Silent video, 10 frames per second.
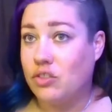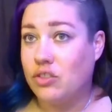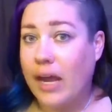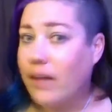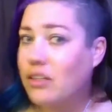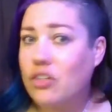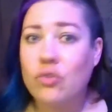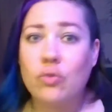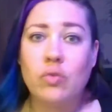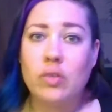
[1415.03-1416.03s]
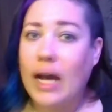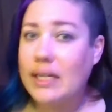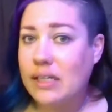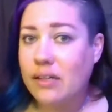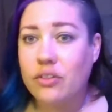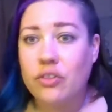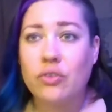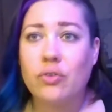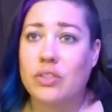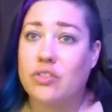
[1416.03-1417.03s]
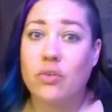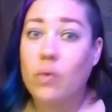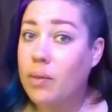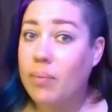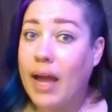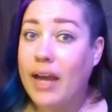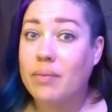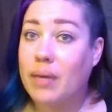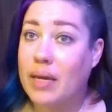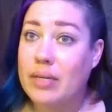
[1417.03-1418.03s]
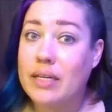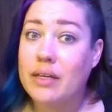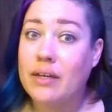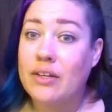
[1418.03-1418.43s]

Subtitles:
telling you, not telling you. It's your mind, baby.